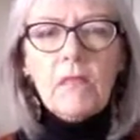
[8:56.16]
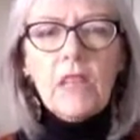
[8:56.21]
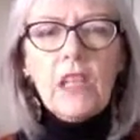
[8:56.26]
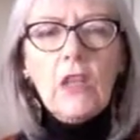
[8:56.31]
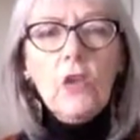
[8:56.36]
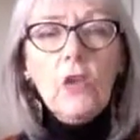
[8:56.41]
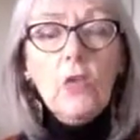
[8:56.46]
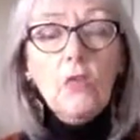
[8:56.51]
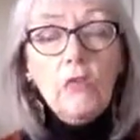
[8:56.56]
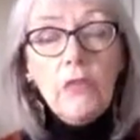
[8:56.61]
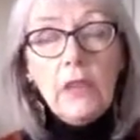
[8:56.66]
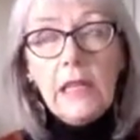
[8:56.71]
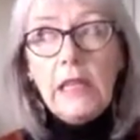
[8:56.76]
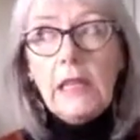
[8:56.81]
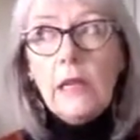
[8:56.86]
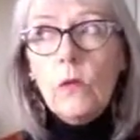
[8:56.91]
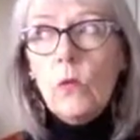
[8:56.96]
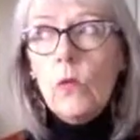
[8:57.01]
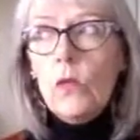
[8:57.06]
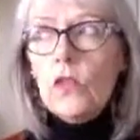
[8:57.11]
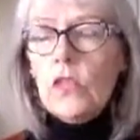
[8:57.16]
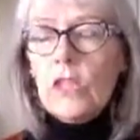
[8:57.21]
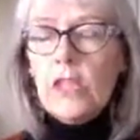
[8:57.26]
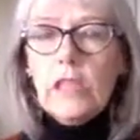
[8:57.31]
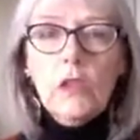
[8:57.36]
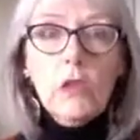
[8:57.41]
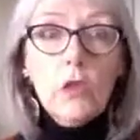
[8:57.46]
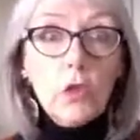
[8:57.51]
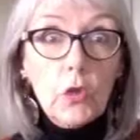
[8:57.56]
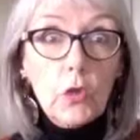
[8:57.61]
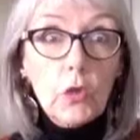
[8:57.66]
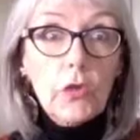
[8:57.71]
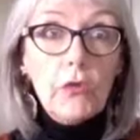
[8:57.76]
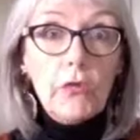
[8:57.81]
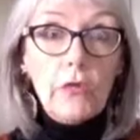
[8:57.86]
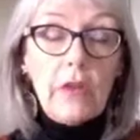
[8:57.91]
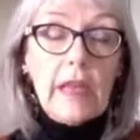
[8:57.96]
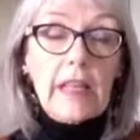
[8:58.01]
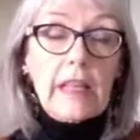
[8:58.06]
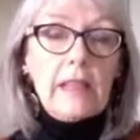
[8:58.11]
You really are wanting the good
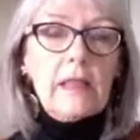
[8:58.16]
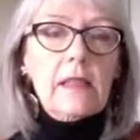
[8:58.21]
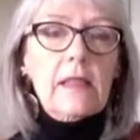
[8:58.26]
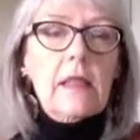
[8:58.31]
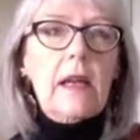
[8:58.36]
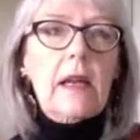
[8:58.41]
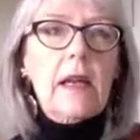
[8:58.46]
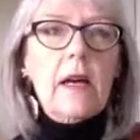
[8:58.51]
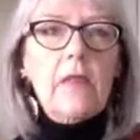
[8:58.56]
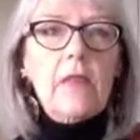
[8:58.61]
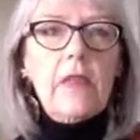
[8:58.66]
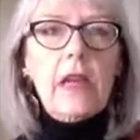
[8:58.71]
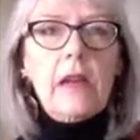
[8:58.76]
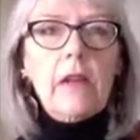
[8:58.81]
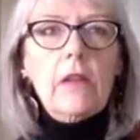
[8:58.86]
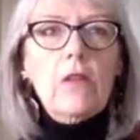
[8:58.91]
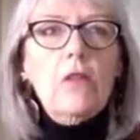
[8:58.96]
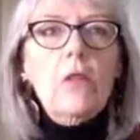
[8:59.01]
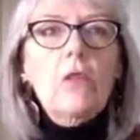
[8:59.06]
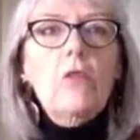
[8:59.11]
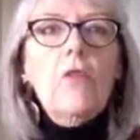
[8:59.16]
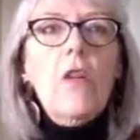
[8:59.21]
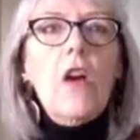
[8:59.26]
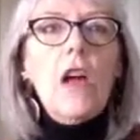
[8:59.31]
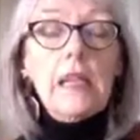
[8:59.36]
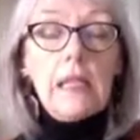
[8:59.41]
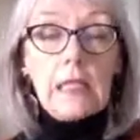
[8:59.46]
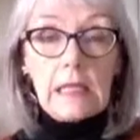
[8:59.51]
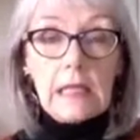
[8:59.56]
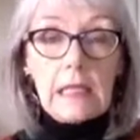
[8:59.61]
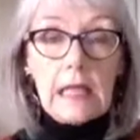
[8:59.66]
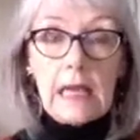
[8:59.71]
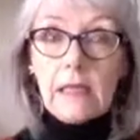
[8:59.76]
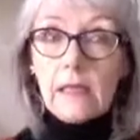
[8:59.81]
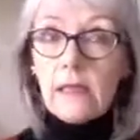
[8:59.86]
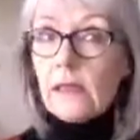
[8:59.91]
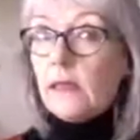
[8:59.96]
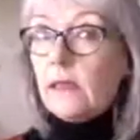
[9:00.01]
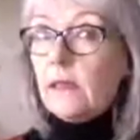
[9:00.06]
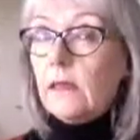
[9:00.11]
fats that you find in
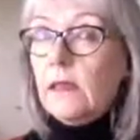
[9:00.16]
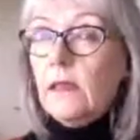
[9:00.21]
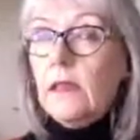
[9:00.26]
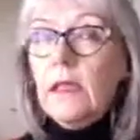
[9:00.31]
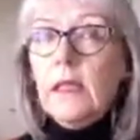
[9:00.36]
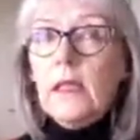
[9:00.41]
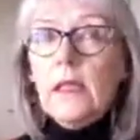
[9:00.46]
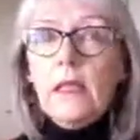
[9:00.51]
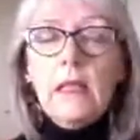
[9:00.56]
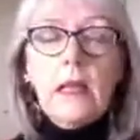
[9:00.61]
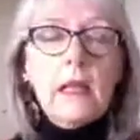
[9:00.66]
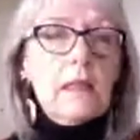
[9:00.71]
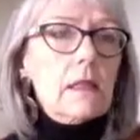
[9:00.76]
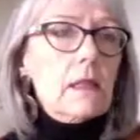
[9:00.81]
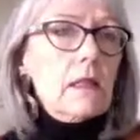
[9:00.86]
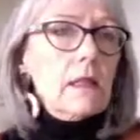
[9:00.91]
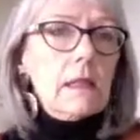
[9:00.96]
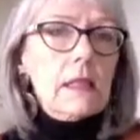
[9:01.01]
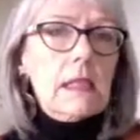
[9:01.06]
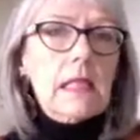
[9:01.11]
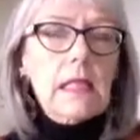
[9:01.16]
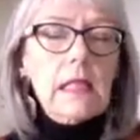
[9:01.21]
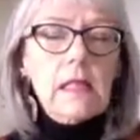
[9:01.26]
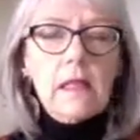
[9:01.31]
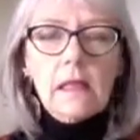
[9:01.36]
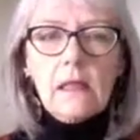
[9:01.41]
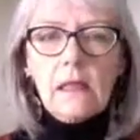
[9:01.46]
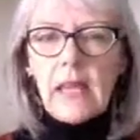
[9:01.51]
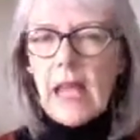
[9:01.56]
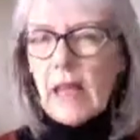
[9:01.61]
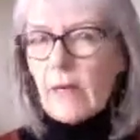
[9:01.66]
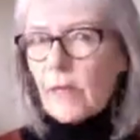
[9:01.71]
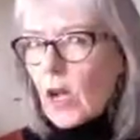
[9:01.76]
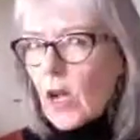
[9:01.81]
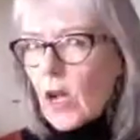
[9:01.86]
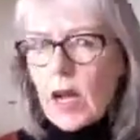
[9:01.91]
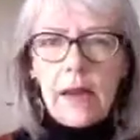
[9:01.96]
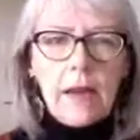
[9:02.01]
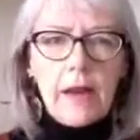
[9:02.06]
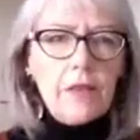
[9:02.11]
nuts and seeds and
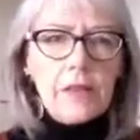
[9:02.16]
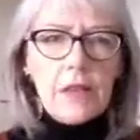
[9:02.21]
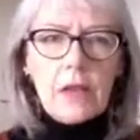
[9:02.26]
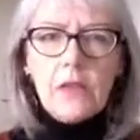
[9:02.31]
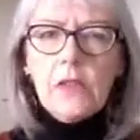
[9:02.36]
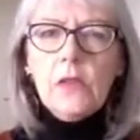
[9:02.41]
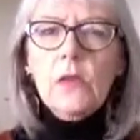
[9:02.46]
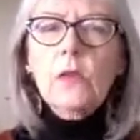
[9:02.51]
avocados, those